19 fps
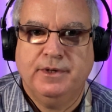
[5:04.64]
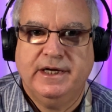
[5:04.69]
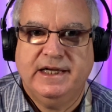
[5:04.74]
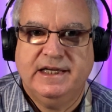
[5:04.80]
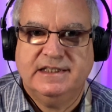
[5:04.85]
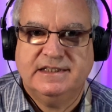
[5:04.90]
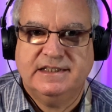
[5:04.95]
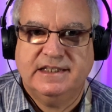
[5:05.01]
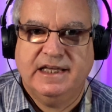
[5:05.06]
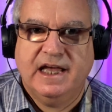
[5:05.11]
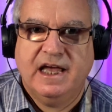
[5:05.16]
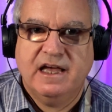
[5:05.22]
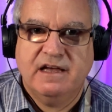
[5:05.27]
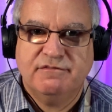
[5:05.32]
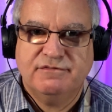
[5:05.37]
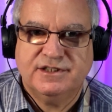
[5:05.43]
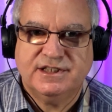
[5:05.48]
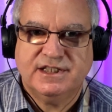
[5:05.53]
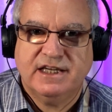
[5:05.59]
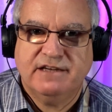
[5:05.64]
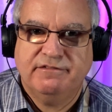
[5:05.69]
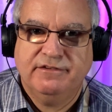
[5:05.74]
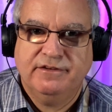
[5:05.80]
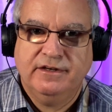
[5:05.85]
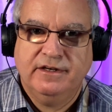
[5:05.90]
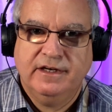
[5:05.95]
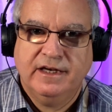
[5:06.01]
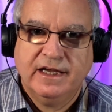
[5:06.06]
is the
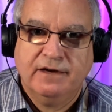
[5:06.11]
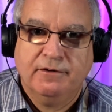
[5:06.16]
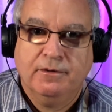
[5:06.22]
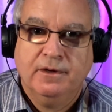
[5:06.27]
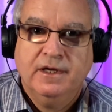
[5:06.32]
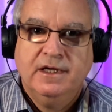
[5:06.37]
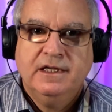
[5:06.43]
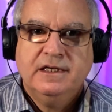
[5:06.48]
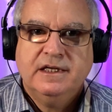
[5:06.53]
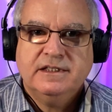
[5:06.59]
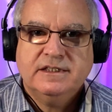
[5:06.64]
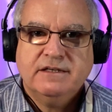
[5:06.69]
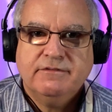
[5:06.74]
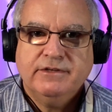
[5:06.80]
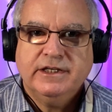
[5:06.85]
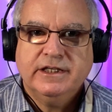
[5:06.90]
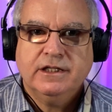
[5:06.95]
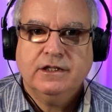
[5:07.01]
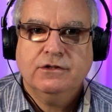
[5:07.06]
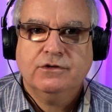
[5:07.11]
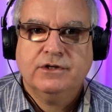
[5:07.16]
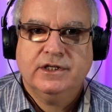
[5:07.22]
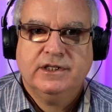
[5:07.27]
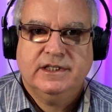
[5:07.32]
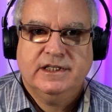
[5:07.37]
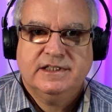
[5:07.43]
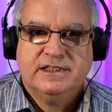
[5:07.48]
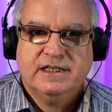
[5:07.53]
F7. Now, let's have a little look
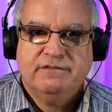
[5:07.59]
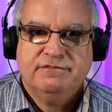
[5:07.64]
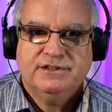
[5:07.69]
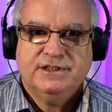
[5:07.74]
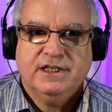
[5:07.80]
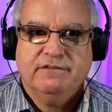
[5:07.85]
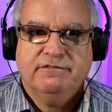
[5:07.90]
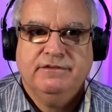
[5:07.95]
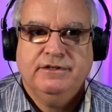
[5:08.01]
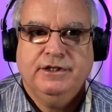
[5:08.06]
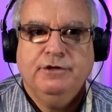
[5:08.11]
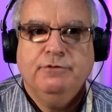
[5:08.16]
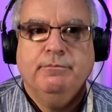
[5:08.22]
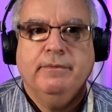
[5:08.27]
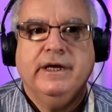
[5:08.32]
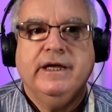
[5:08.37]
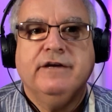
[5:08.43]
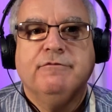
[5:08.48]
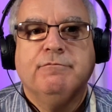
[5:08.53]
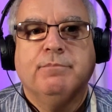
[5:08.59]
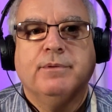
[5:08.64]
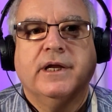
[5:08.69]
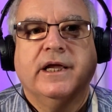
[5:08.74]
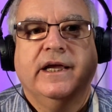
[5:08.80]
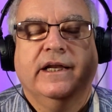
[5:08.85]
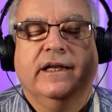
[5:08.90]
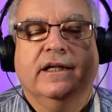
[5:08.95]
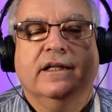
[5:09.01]
at this F7. You may have
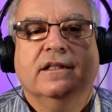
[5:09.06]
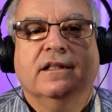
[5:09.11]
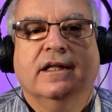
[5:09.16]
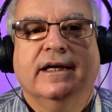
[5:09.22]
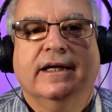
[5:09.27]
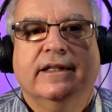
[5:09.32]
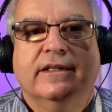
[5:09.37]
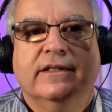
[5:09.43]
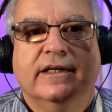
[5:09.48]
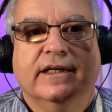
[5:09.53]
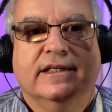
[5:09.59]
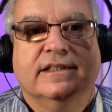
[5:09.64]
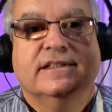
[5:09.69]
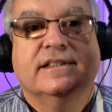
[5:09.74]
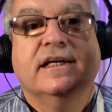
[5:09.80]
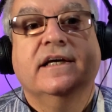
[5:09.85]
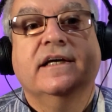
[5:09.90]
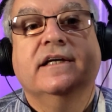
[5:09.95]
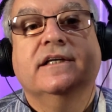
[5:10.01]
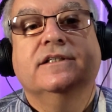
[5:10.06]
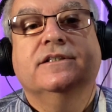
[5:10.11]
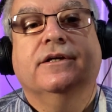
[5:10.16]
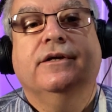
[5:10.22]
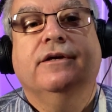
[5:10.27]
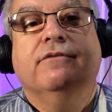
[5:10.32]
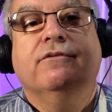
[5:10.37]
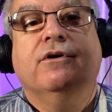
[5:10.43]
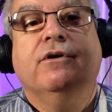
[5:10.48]
played it like this. So
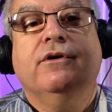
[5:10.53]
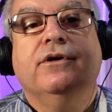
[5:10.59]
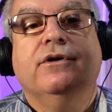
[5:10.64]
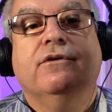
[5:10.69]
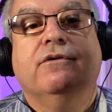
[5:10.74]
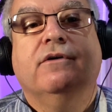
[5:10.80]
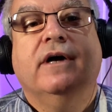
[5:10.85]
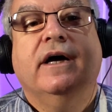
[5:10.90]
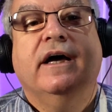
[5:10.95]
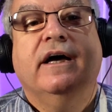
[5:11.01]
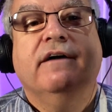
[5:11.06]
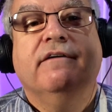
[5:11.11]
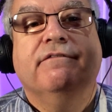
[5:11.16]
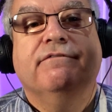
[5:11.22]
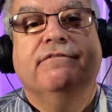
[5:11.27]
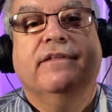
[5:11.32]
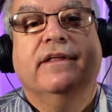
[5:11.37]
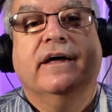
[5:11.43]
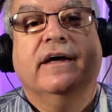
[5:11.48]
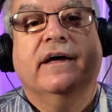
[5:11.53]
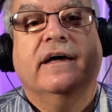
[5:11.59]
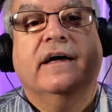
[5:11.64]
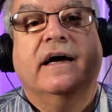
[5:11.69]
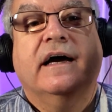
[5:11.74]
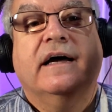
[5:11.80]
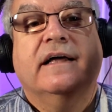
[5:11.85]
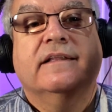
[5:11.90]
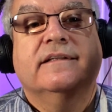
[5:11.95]
you've got your F there
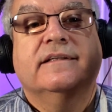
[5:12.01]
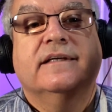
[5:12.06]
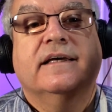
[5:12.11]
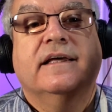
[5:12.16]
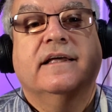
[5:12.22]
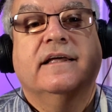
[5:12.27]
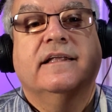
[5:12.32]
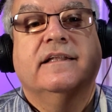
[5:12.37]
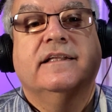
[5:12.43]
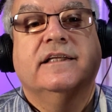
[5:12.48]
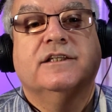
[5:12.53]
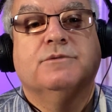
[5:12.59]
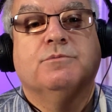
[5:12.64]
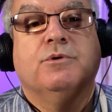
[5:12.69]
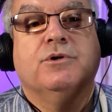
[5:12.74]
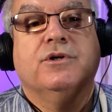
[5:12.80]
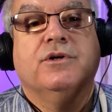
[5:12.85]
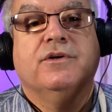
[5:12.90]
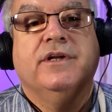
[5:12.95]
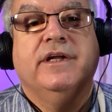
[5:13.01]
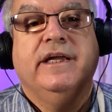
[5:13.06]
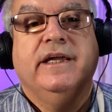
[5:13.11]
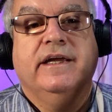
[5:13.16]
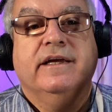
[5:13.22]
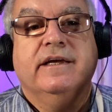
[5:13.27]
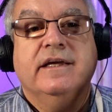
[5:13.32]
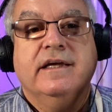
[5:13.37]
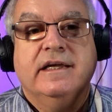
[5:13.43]
and this one on
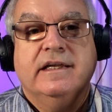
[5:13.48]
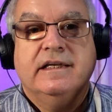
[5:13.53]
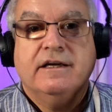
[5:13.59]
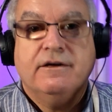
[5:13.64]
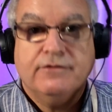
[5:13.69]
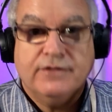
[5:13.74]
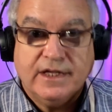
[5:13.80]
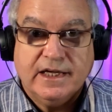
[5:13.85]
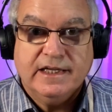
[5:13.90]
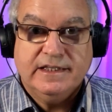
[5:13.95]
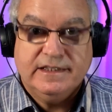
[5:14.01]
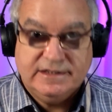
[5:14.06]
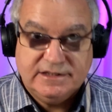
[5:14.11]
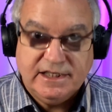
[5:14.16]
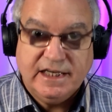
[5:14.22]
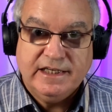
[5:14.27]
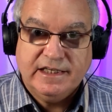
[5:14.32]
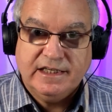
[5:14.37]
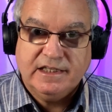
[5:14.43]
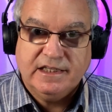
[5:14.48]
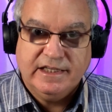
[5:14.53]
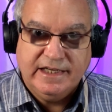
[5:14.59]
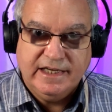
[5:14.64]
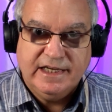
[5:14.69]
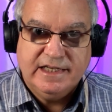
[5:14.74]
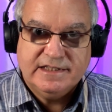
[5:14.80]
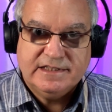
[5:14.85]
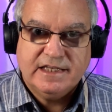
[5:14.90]
here. Now that
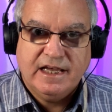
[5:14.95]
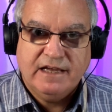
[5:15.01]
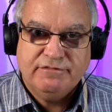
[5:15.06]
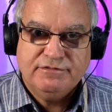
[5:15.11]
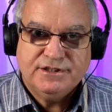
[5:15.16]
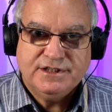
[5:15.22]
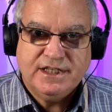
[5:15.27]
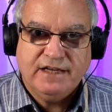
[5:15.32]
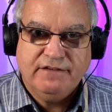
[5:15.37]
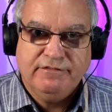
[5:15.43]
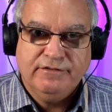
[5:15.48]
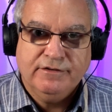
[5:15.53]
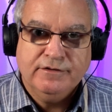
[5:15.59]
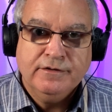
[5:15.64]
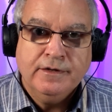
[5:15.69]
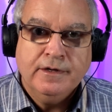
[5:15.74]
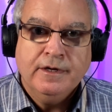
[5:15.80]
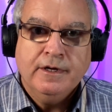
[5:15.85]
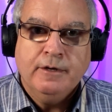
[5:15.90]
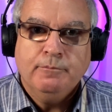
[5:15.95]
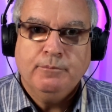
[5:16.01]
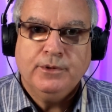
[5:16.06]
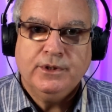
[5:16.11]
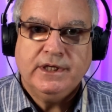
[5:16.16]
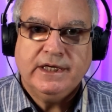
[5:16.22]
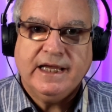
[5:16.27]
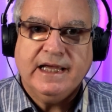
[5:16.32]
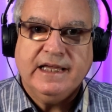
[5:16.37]
technically is F7,
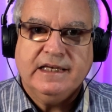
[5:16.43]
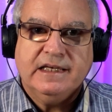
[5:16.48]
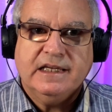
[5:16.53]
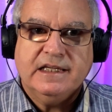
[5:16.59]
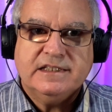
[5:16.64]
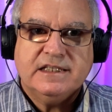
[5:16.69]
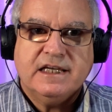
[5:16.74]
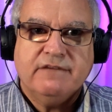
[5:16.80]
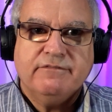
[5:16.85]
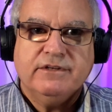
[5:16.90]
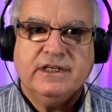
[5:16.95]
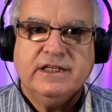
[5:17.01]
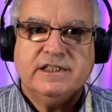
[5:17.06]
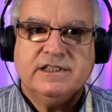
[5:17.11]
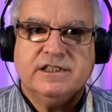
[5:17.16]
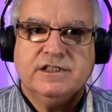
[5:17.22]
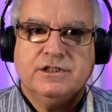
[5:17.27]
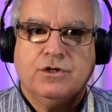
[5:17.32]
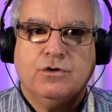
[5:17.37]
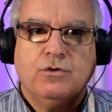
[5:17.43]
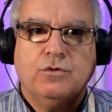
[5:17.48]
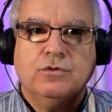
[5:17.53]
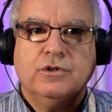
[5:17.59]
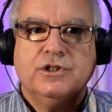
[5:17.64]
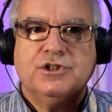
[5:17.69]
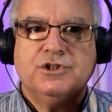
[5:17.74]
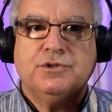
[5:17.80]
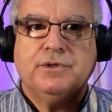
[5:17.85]
but again, let's have a listen to all
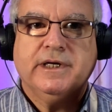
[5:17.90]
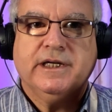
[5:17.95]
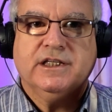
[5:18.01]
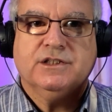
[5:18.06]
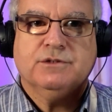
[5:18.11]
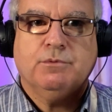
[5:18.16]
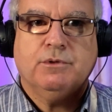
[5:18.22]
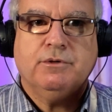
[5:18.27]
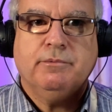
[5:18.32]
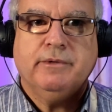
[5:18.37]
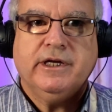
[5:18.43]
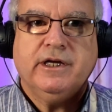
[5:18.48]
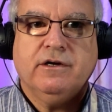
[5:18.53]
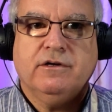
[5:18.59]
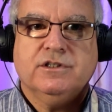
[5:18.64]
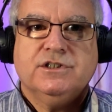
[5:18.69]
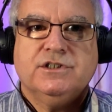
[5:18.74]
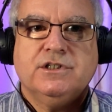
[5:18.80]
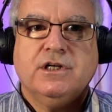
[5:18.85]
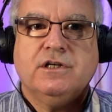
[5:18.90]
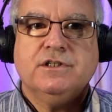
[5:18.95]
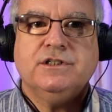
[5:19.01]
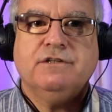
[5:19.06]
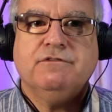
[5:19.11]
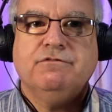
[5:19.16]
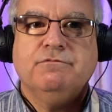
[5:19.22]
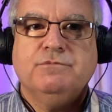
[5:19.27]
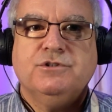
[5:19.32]
the strings. What have we got?
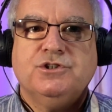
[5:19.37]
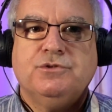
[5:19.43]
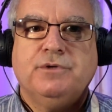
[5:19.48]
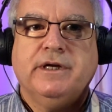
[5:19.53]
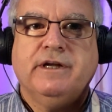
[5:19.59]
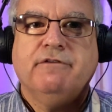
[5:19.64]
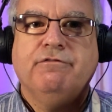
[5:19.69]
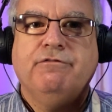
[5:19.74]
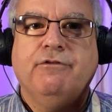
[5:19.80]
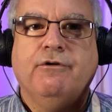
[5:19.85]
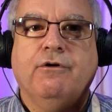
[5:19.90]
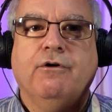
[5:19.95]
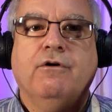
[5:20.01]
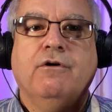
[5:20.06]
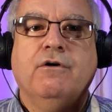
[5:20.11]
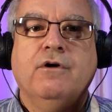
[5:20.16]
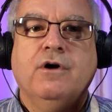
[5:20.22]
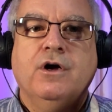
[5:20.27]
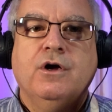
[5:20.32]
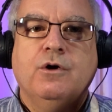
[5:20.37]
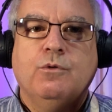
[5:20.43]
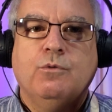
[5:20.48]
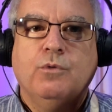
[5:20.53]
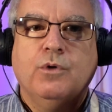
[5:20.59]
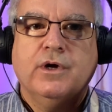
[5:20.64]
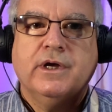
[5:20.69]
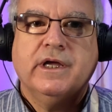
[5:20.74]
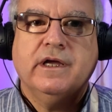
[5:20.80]
Starting from string 4,
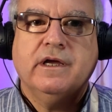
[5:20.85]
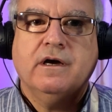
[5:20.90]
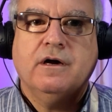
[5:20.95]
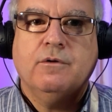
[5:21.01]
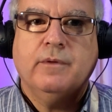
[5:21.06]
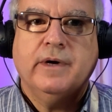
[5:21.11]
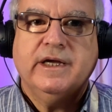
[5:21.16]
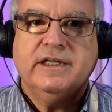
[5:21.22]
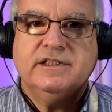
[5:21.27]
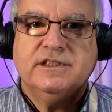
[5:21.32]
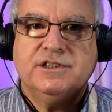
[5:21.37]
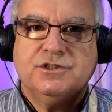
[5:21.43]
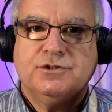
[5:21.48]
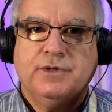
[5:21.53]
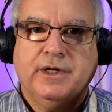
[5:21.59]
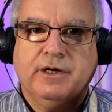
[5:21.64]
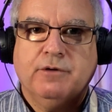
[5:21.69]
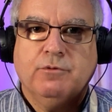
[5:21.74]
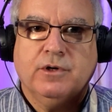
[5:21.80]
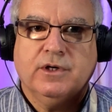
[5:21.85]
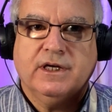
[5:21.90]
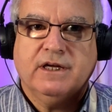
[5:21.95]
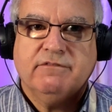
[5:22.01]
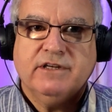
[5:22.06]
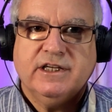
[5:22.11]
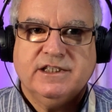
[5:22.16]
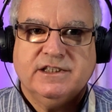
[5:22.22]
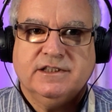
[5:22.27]
working our way to string 1.
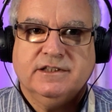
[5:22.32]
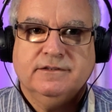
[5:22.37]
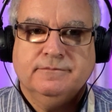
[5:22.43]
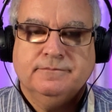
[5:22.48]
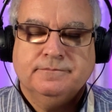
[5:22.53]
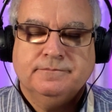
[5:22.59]
Have a listen.